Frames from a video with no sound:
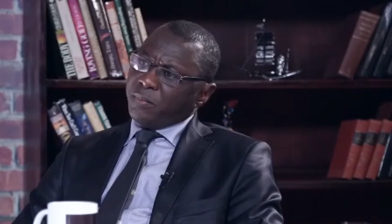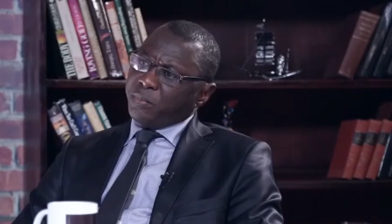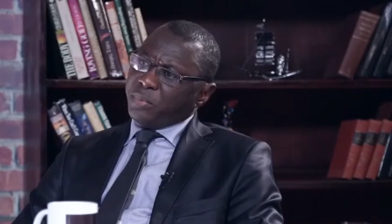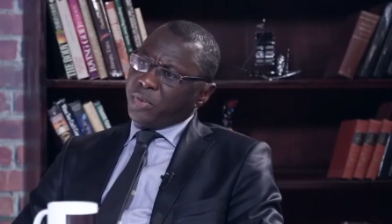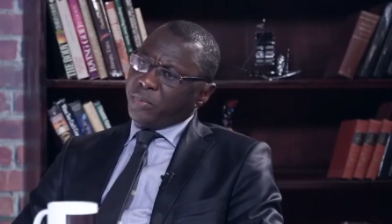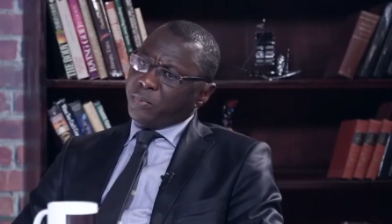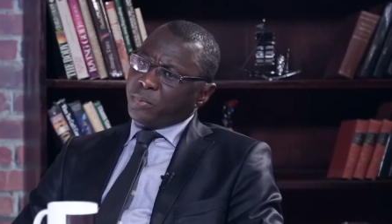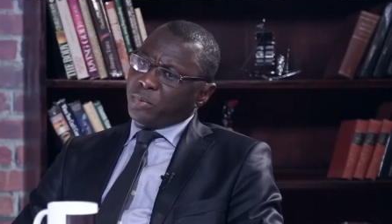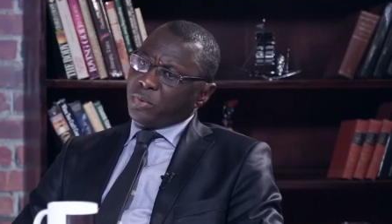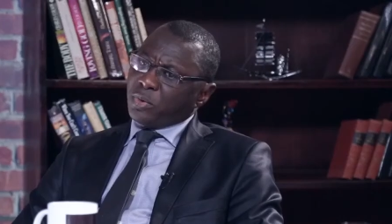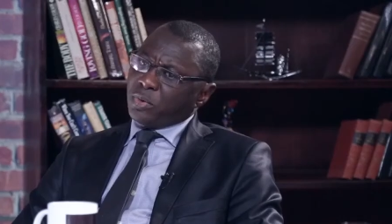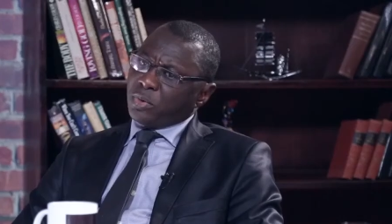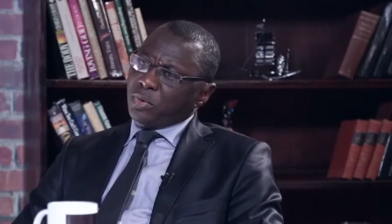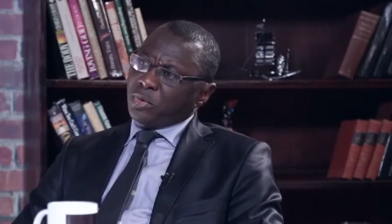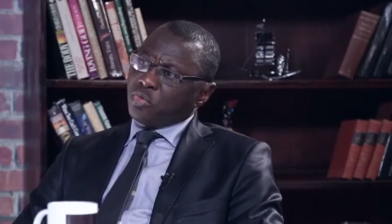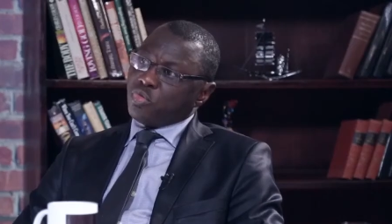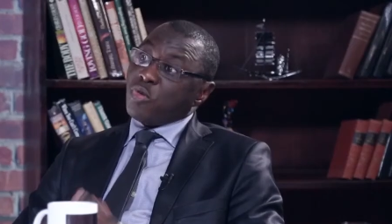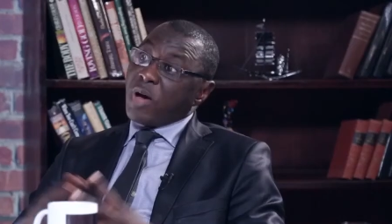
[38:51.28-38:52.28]

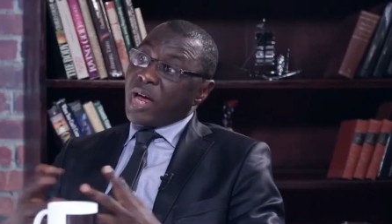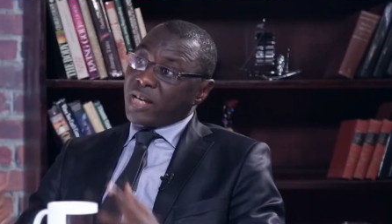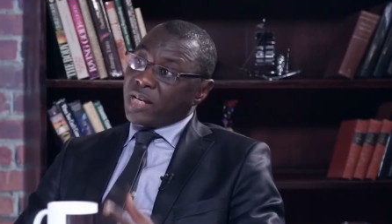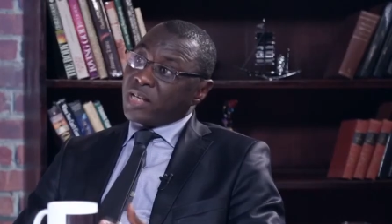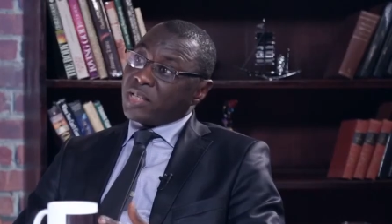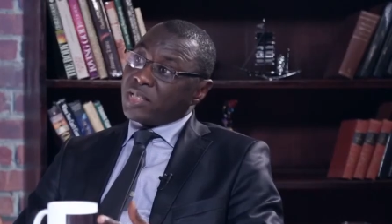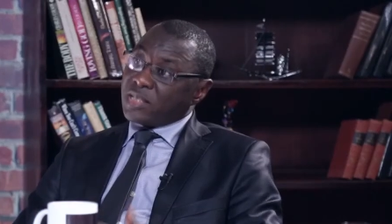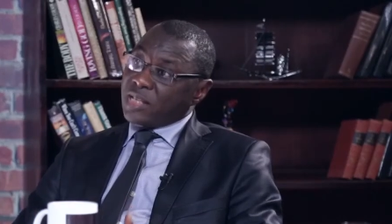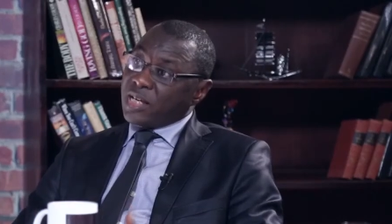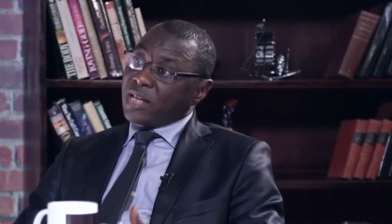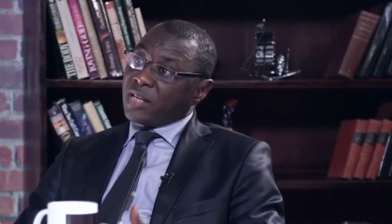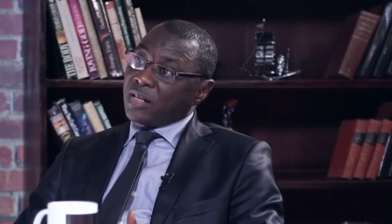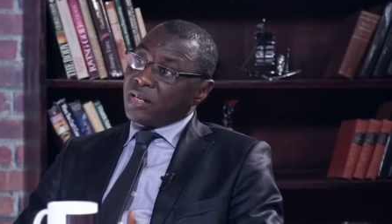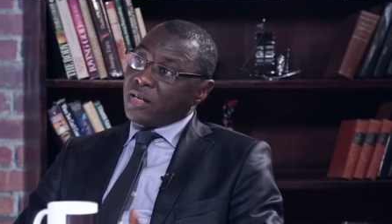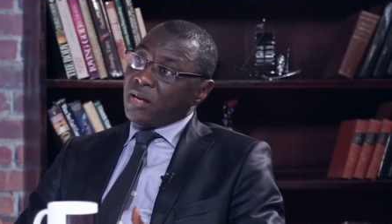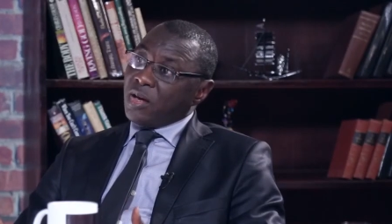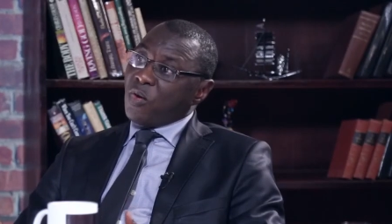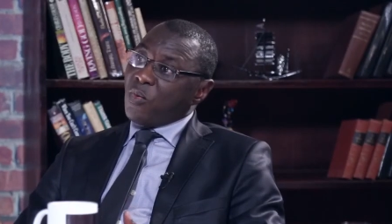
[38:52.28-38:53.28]
people do
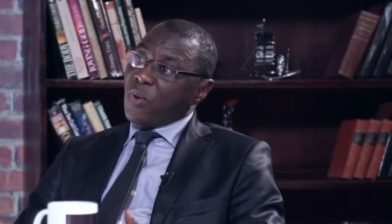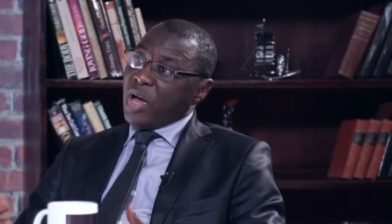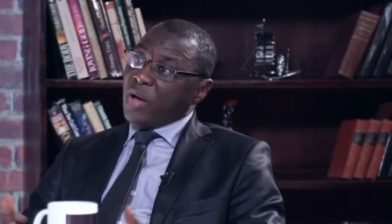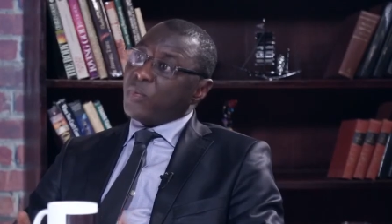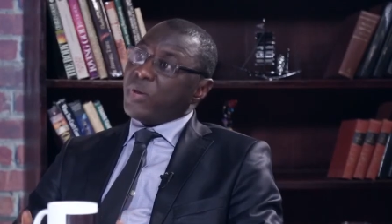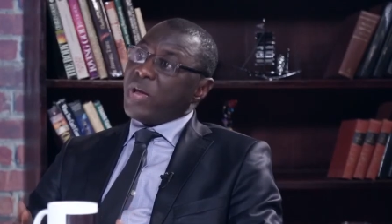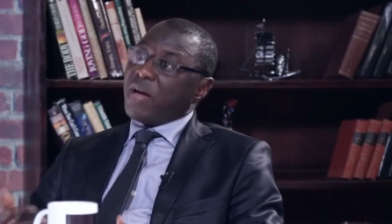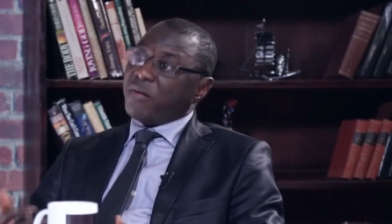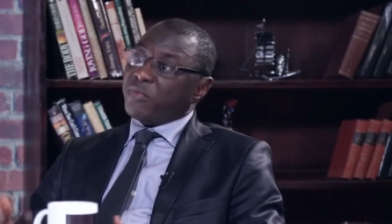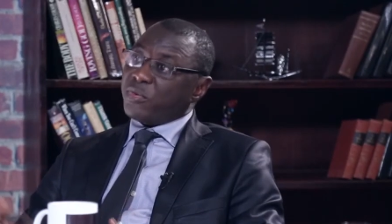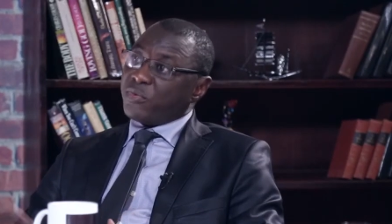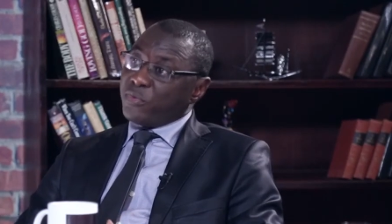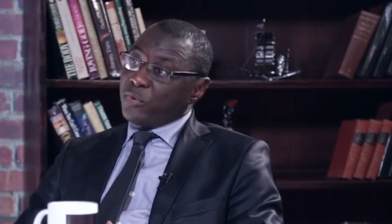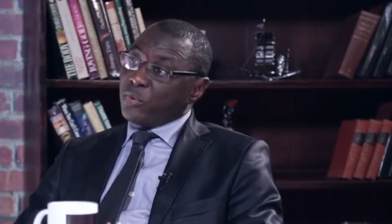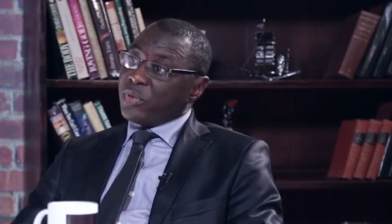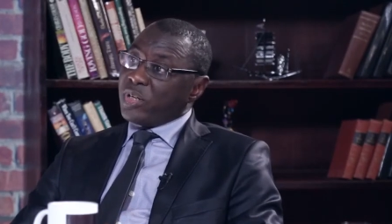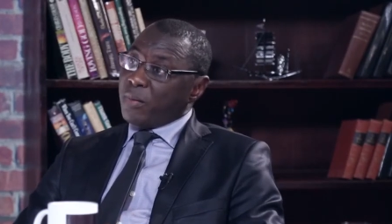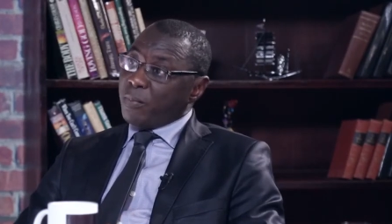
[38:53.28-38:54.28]
understand why we have to
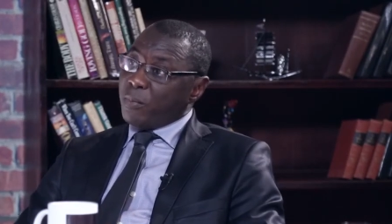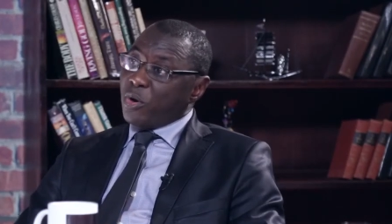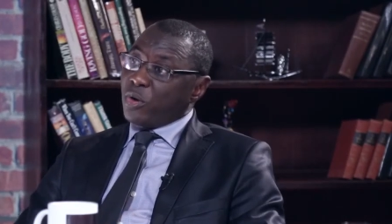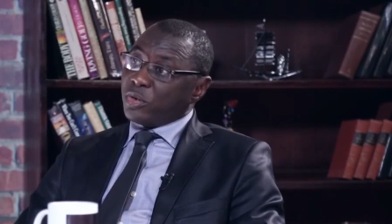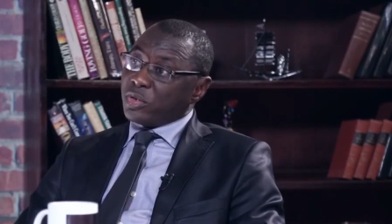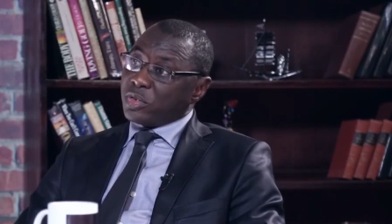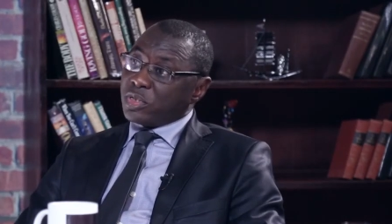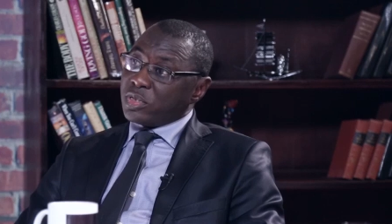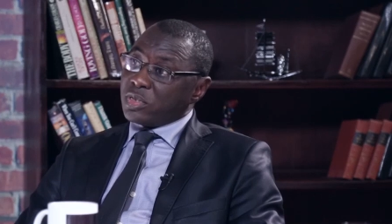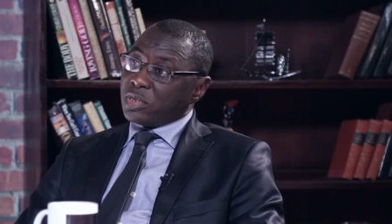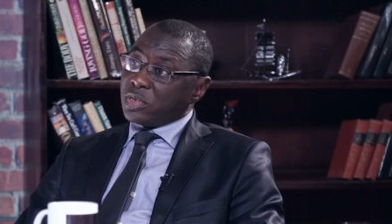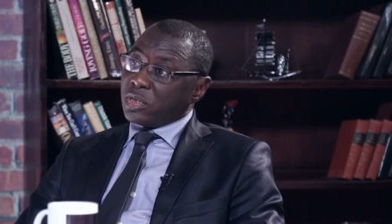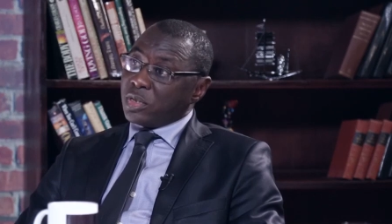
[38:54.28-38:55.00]
float the bonds.